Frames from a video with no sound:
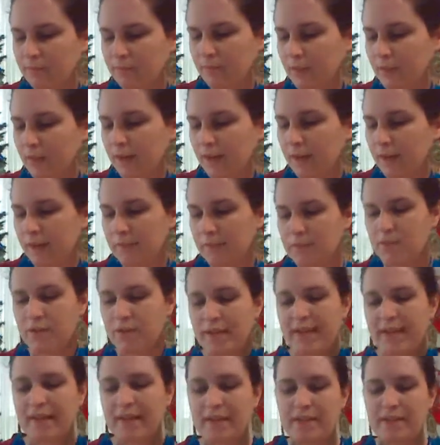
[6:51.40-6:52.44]
So
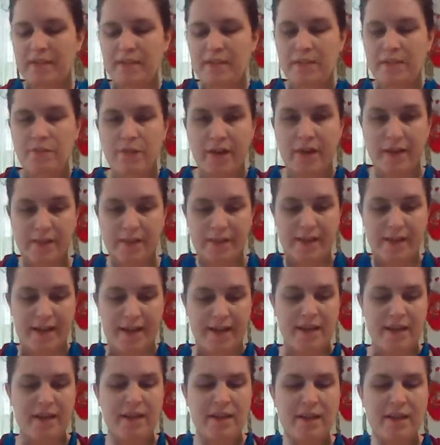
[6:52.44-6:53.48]
that can define that.
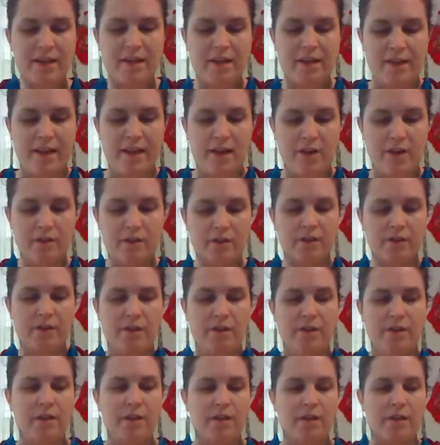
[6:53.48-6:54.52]
Now,
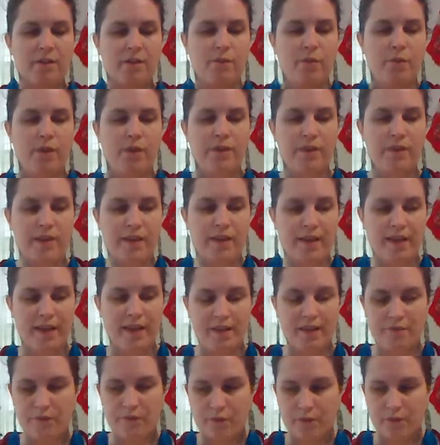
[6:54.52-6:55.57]
with an
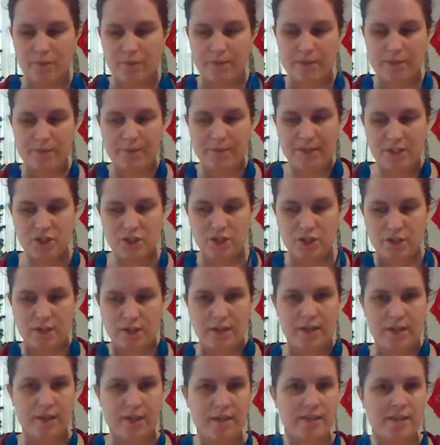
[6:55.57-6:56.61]
adverb
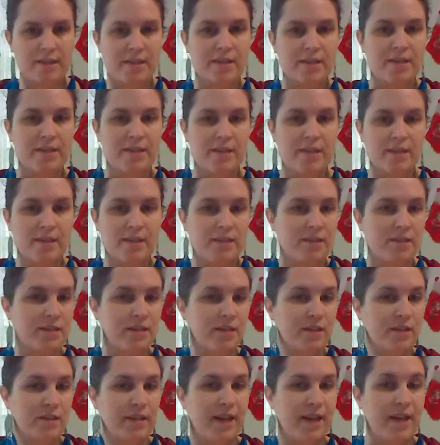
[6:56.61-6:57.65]
especially, it doesn't
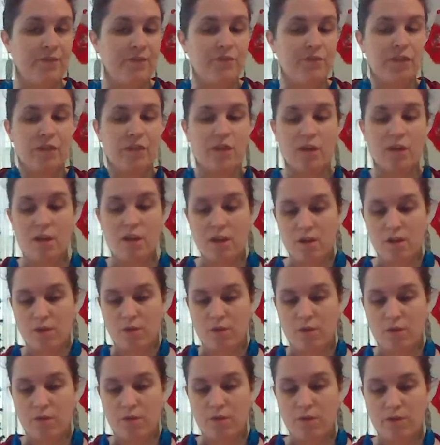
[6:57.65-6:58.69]
necessarily have to
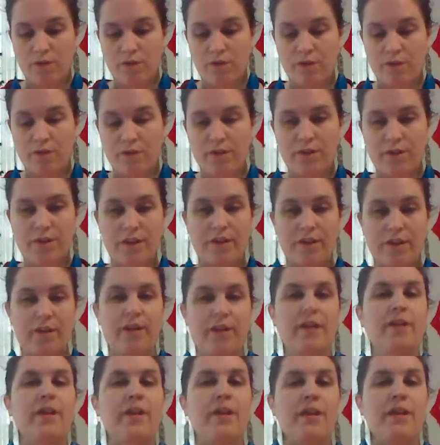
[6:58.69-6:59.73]
go
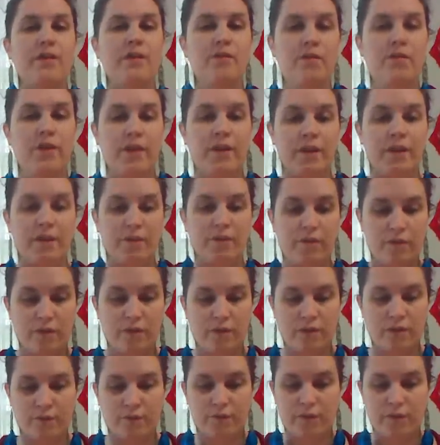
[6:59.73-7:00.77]
in front of the
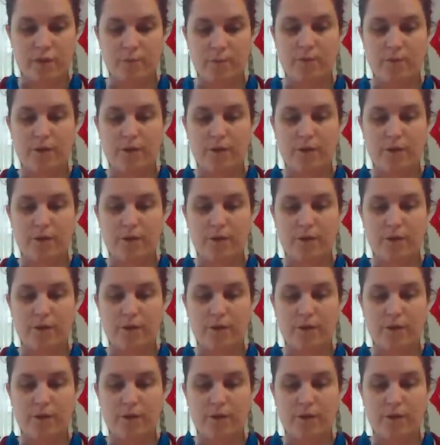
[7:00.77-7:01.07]
verb or